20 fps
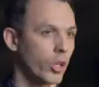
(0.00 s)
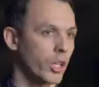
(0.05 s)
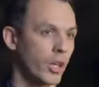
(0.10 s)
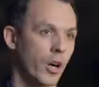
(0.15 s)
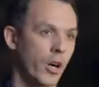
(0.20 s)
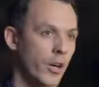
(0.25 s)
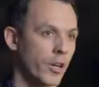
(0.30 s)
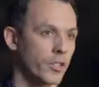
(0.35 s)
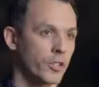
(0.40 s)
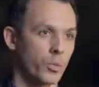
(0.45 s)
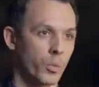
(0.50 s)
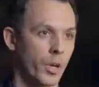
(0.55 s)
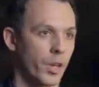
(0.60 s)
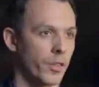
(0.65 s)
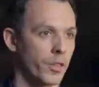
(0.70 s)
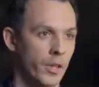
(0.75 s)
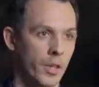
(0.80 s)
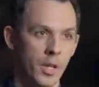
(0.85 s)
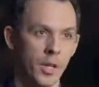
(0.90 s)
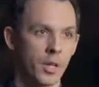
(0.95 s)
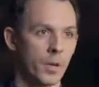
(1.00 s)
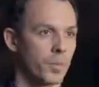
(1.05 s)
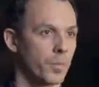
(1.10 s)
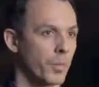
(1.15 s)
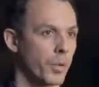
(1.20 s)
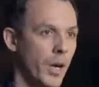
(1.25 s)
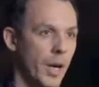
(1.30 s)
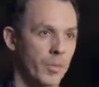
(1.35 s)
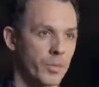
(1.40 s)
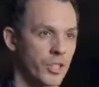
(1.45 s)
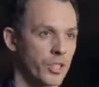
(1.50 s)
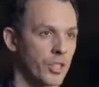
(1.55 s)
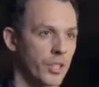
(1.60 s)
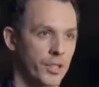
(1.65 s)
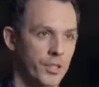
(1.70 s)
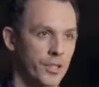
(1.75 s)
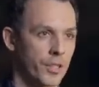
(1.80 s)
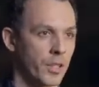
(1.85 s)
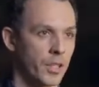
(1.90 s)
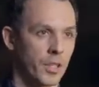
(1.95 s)
cars with perhaps
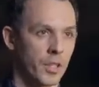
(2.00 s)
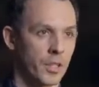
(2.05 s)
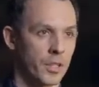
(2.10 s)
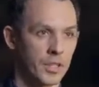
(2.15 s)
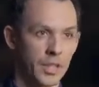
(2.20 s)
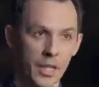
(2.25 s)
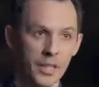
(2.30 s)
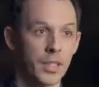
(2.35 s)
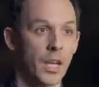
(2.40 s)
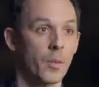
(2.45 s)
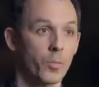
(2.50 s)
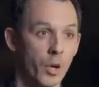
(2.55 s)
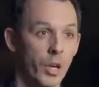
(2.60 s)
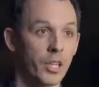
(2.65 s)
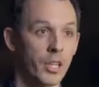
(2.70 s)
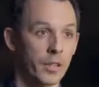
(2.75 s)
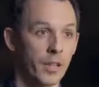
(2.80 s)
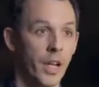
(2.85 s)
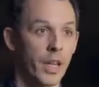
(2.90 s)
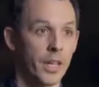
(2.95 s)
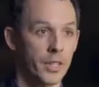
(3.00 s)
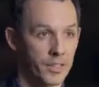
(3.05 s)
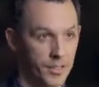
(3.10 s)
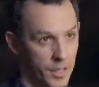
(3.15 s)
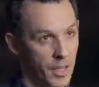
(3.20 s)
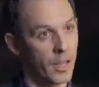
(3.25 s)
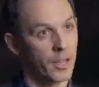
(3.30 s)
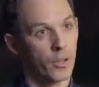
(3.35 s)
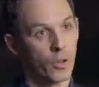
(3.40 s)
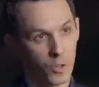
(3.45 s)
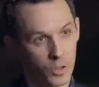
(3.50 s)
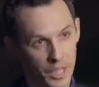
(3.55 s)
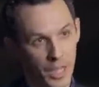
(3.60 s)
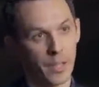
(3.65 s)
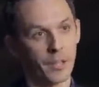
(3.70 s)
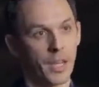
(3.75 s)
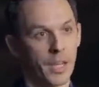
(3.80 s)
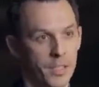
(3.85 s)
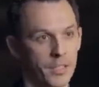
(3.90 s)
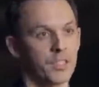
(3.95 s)
just the daytime running lights and no
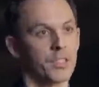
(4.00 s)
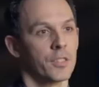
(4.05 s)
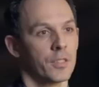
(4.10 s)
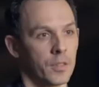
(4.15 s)
taillights.